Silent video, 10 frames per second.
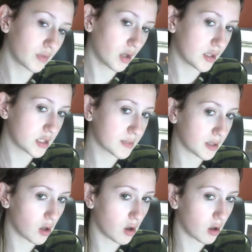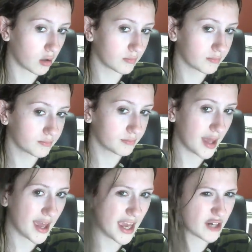it's been all
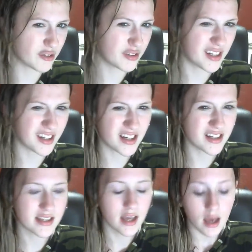haired, I guess.